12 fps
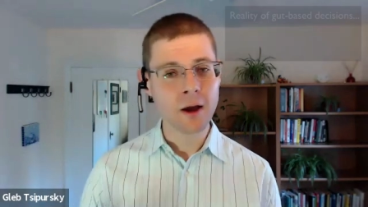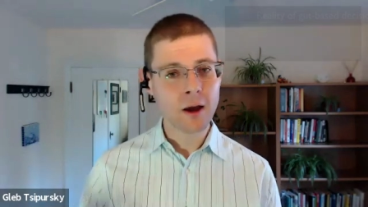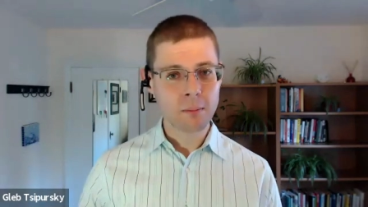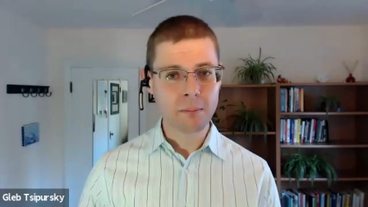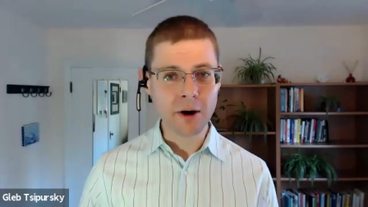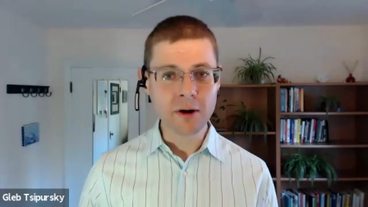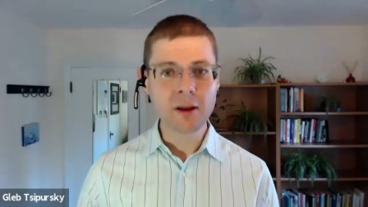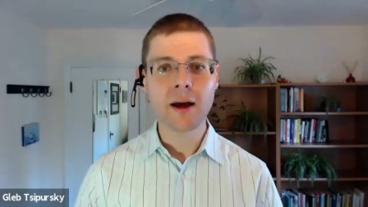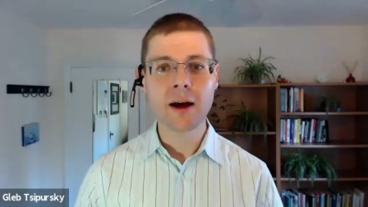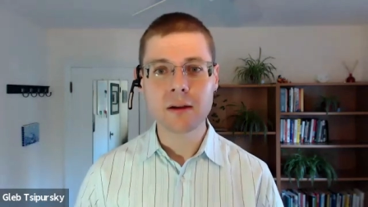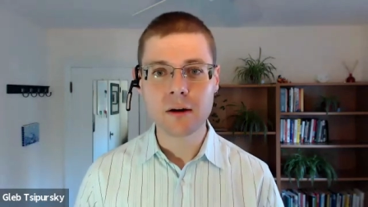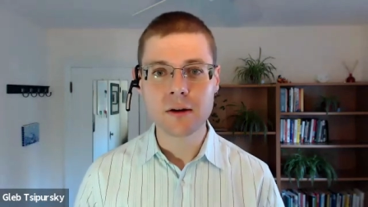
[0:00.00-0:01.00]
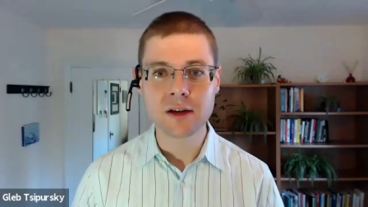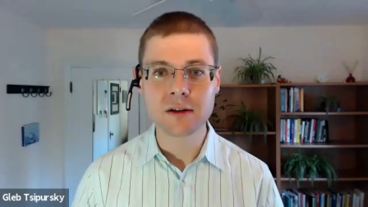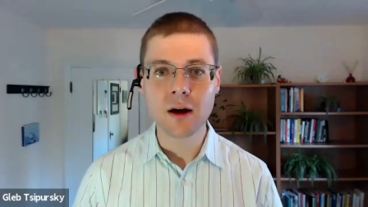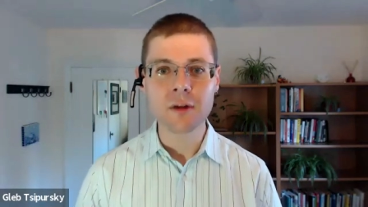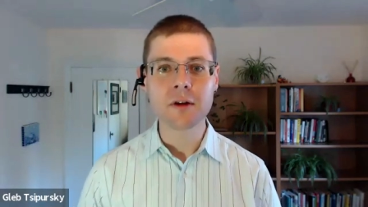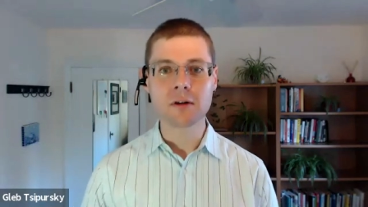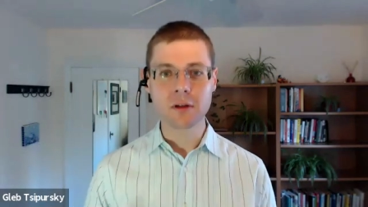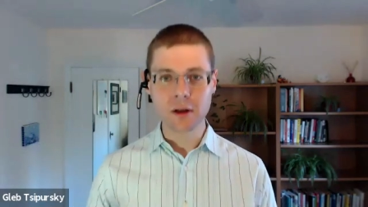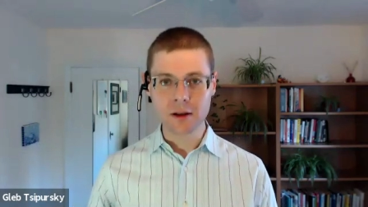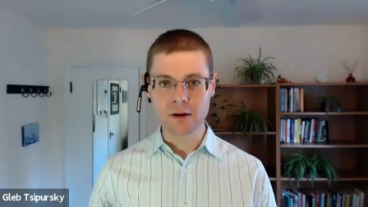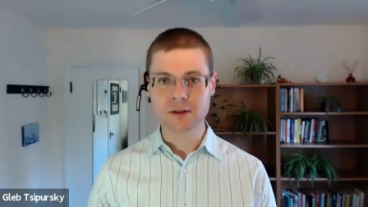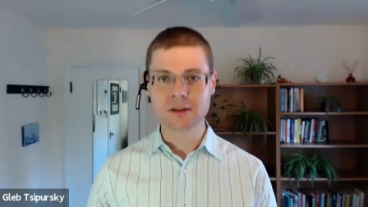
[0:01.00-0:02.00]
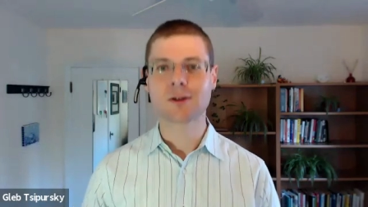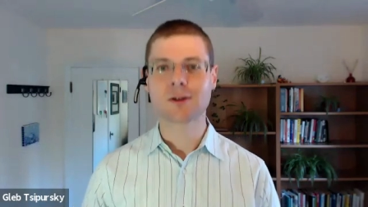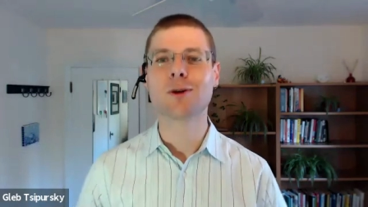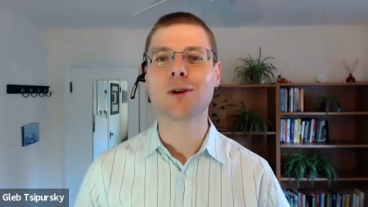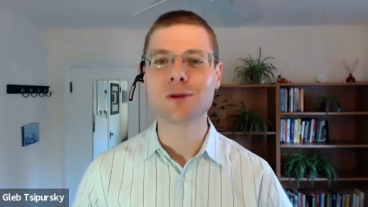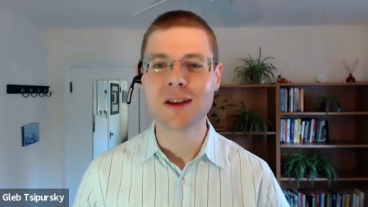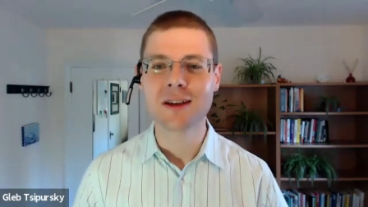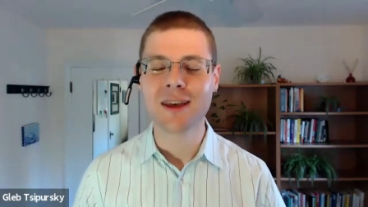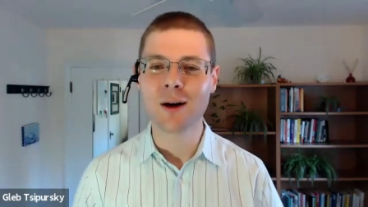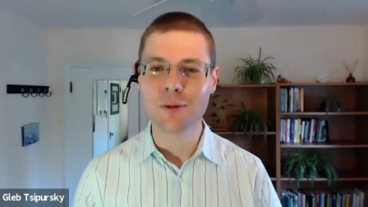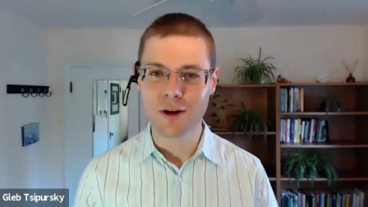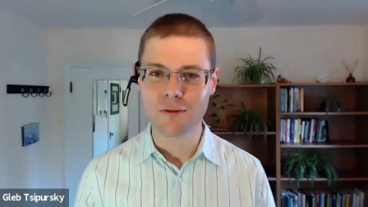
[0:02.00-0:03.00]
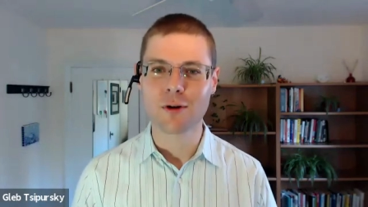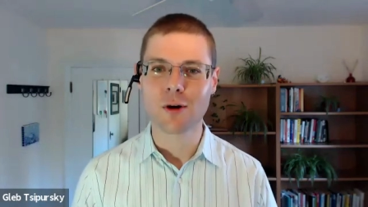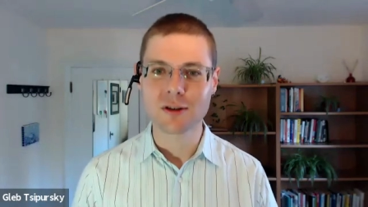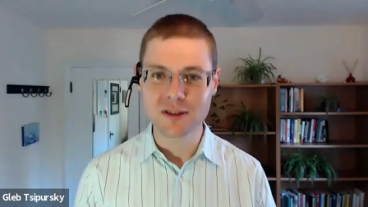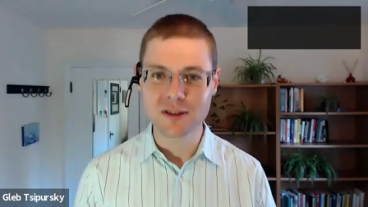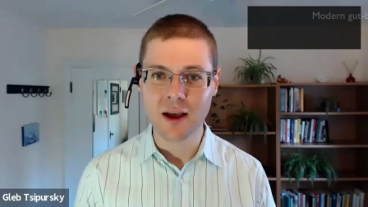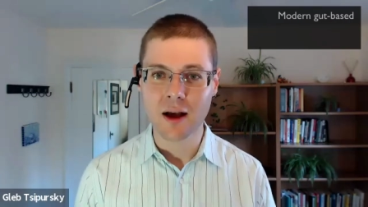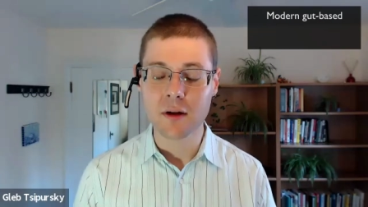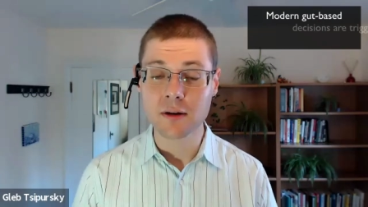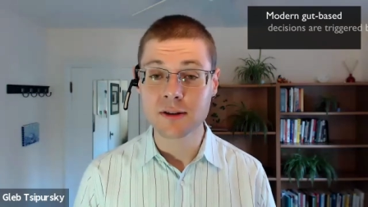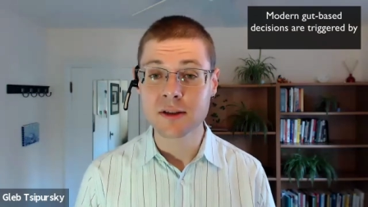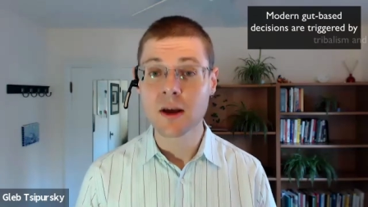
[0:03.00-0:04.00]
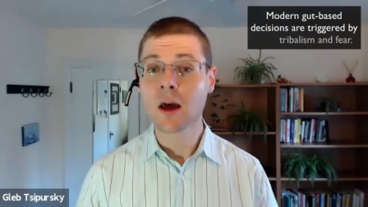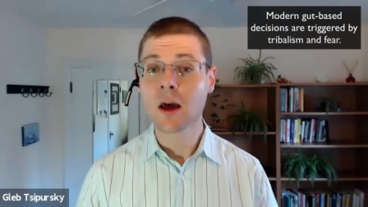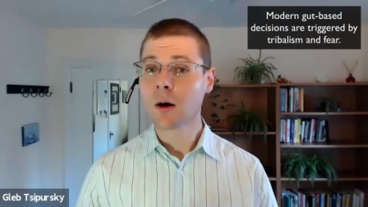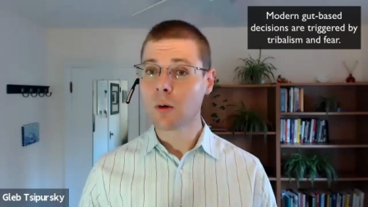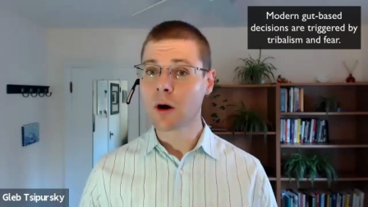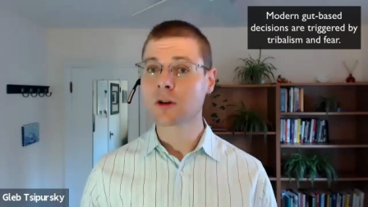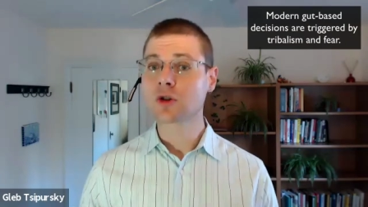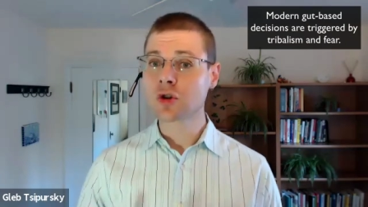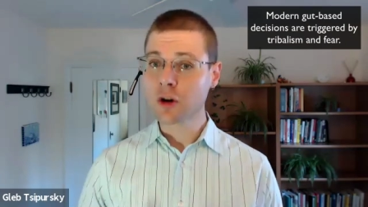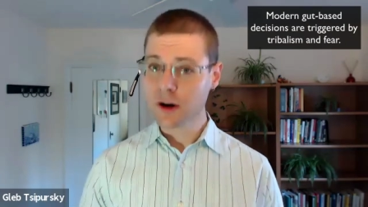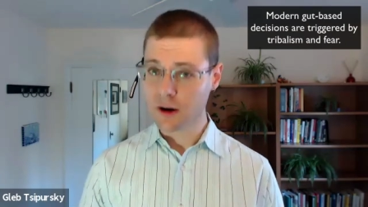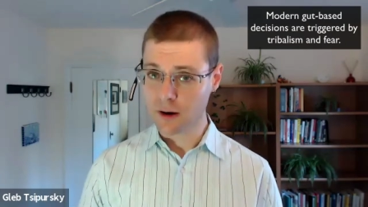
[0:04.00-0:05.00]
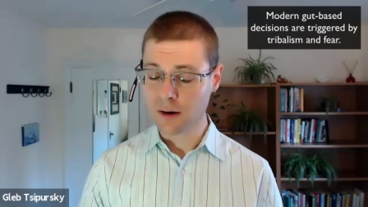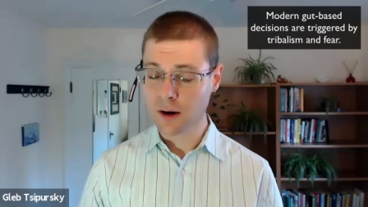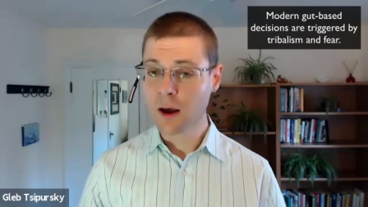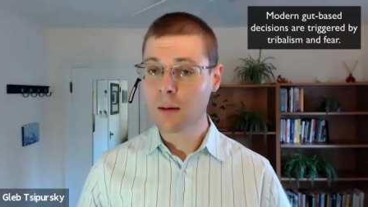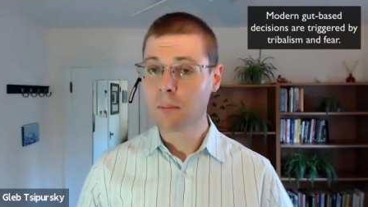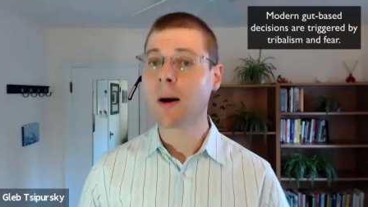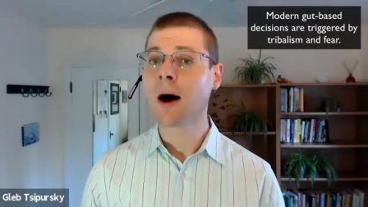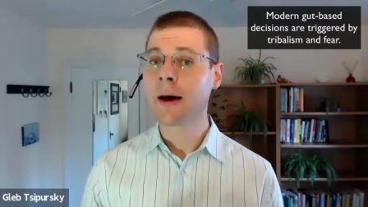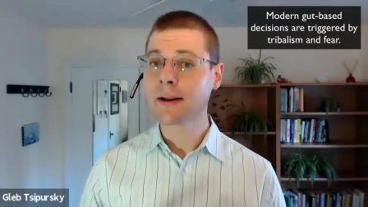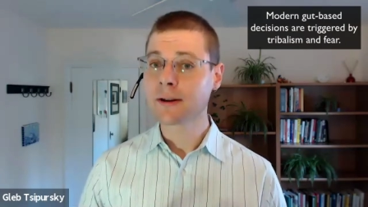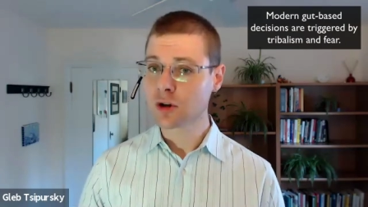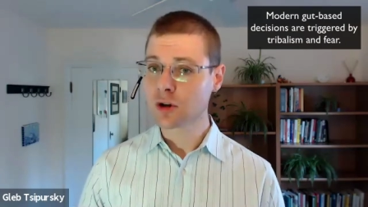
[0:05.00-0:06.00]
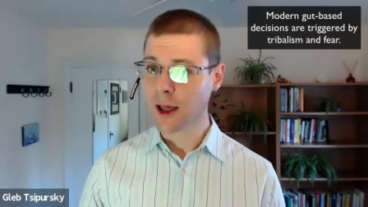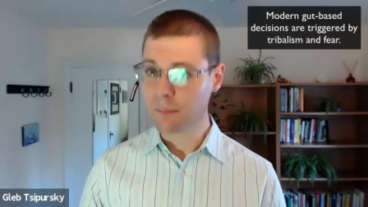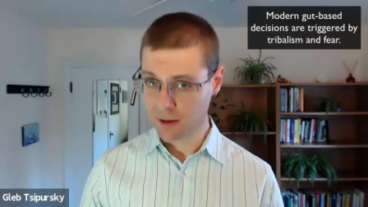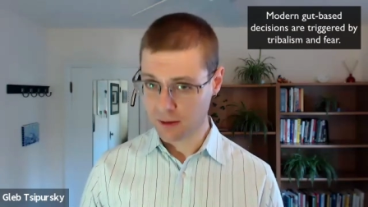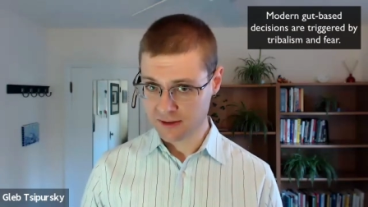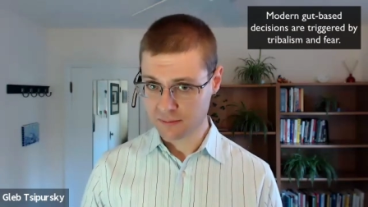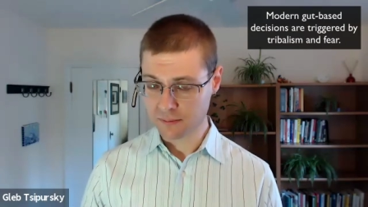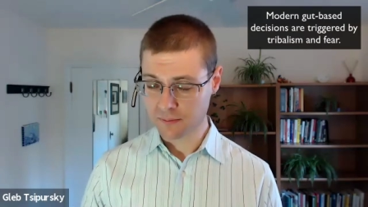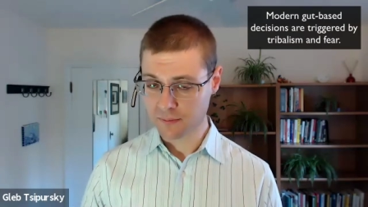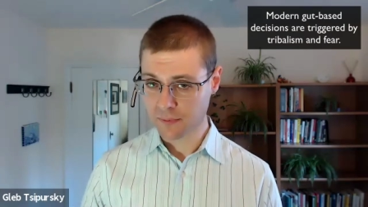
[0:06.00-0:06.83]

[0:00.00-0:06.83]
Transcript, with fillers: Bernie Ebbers and other leaders who used accounting fraud scandals were triggered by tribalism.